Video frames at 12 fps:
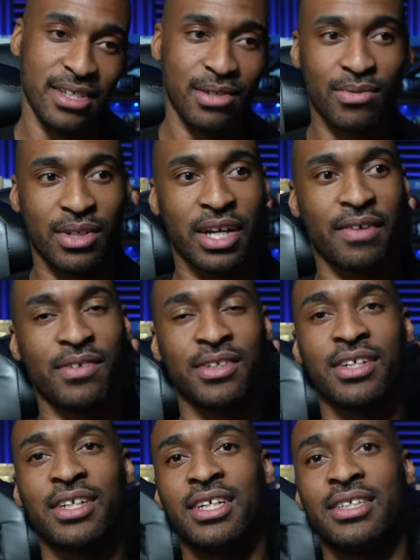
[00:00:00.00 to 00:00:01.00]
whatever.
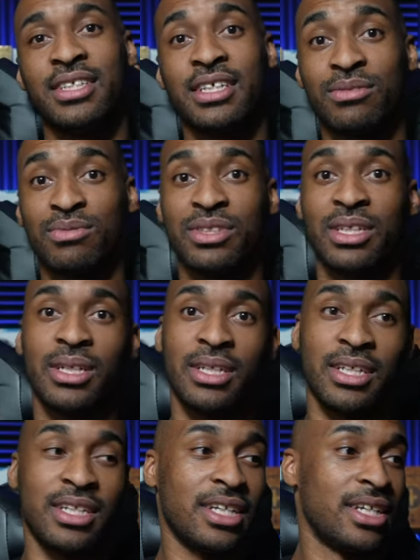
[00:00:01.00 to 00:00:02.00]
This was
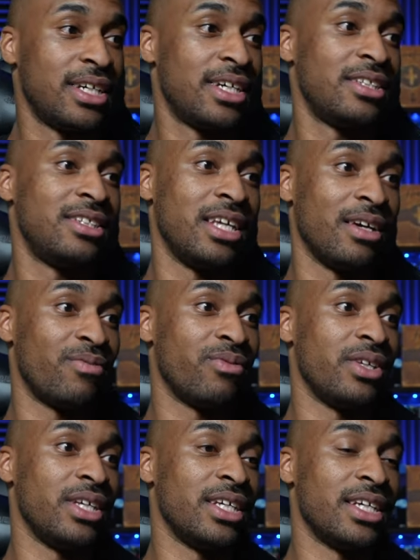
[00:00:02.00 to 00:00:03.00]
good.
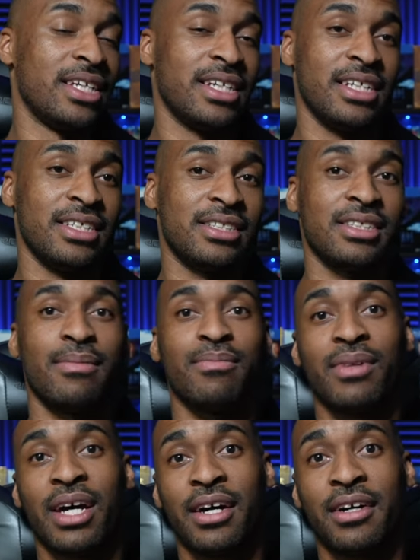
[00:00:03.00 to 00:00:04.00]
Definitely
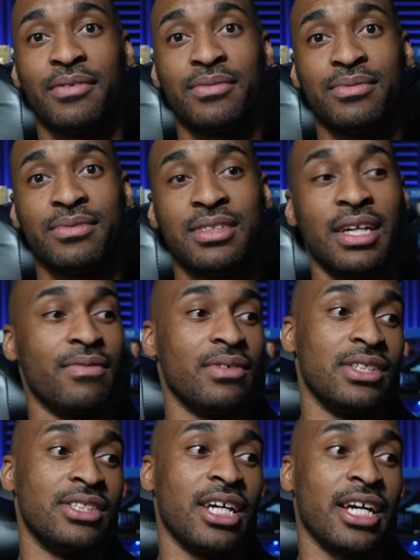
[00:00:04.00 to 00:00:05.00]
somehow definitely
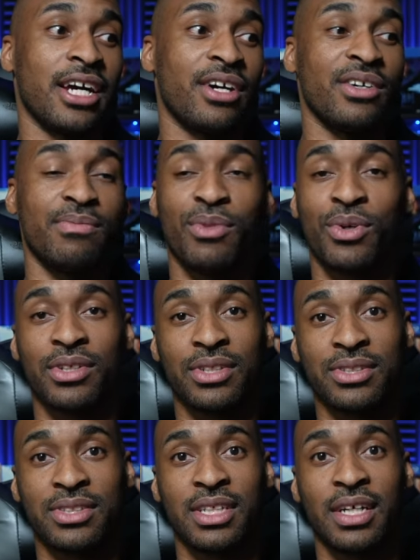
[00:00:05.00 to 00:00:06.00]
check out more of
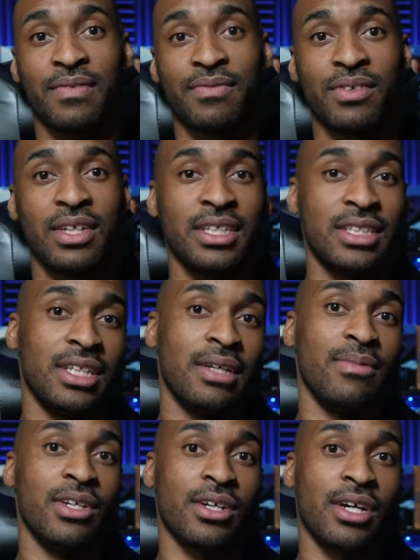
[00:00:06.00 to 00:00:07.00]
this stuff. Leave
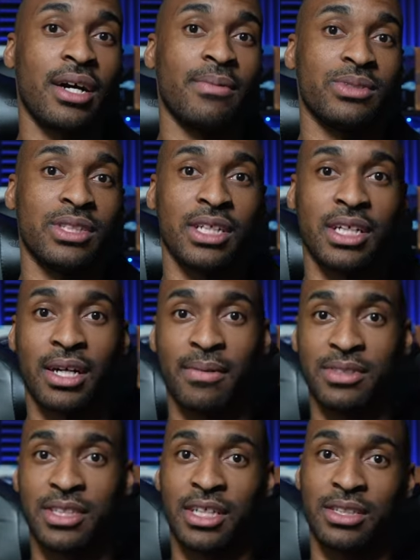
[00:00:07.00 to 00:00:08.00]
me your comments in the
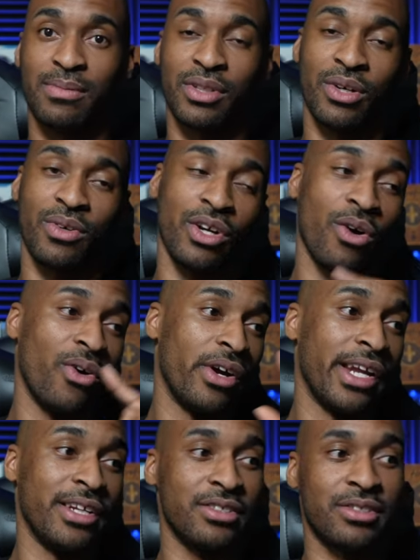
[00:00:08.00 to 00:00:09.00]
comment section below and go ahead
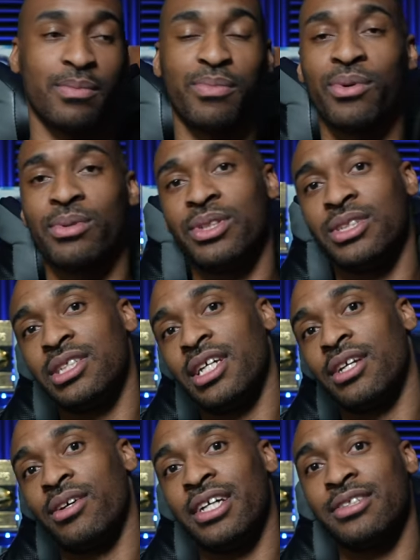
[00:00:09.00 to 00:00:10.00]
and support the
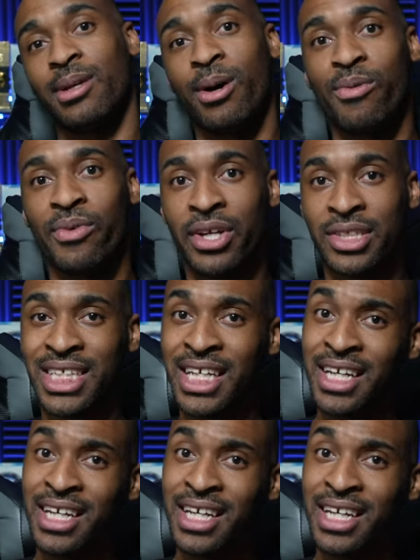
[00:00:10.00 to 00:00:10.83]
channel as always.